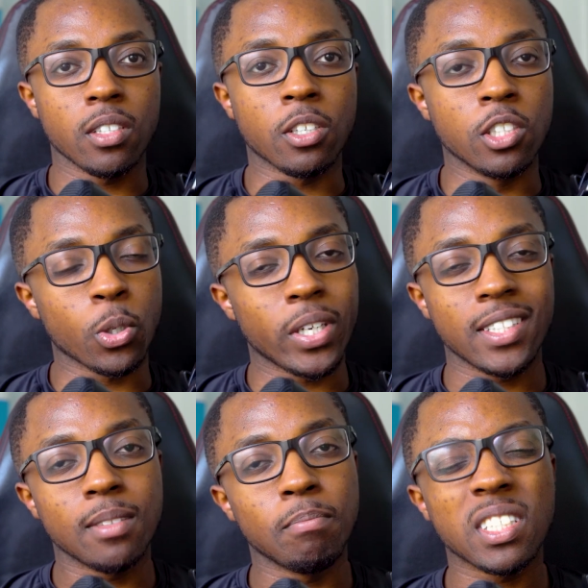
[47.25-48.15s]
You can
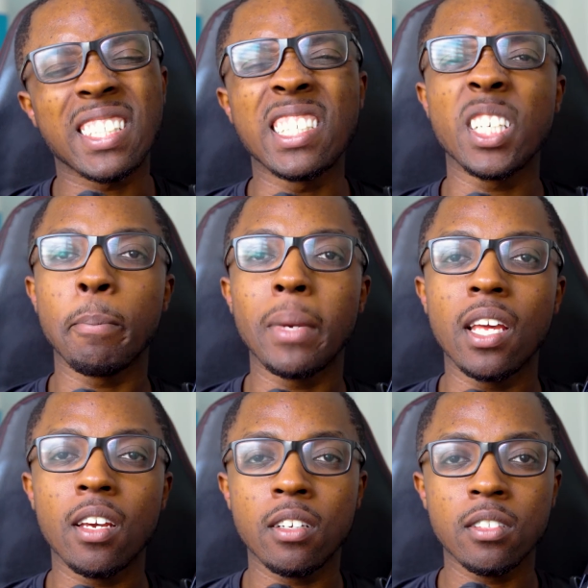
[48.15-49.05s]
join essentially
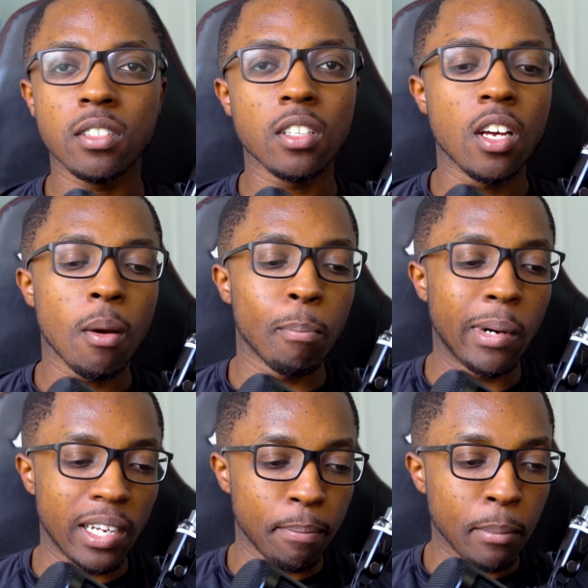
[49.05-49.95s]
meetings,
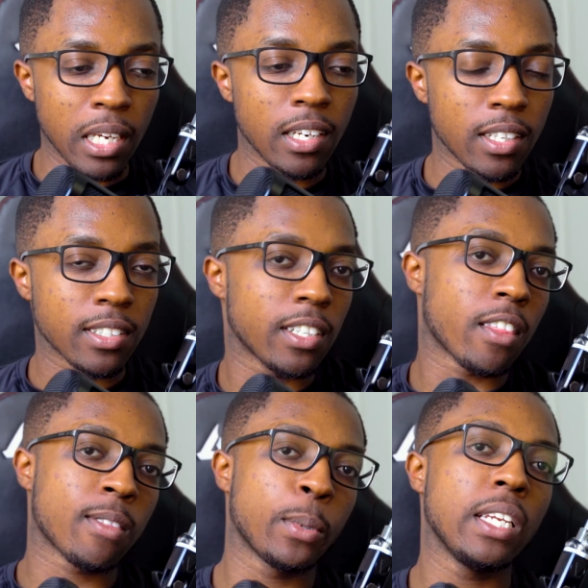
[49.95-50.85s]
but meetings in a
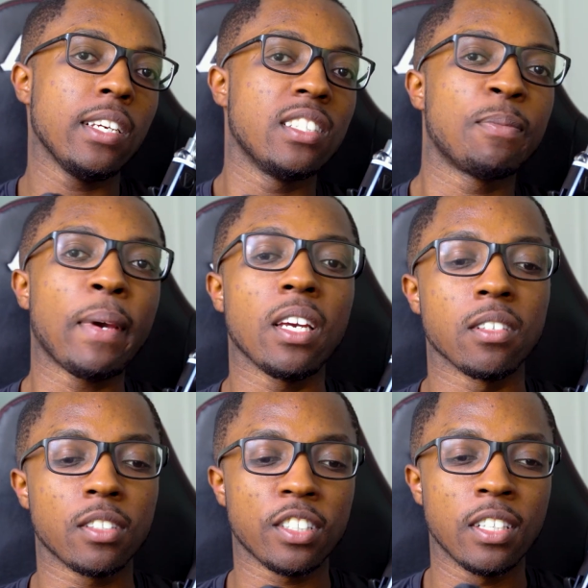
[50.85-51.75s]
3D
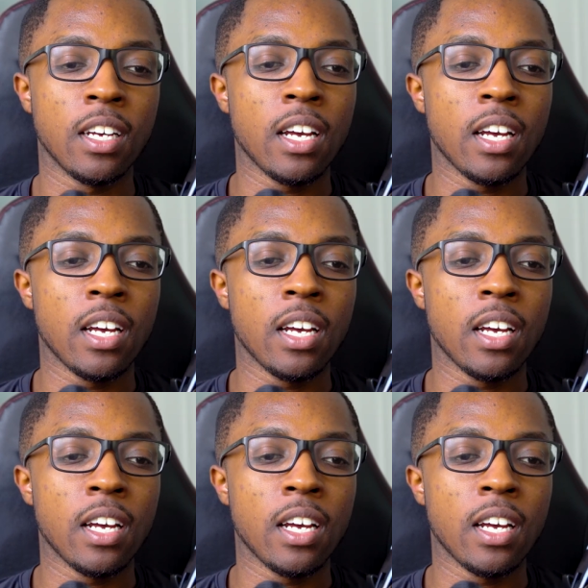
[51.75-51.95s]
space.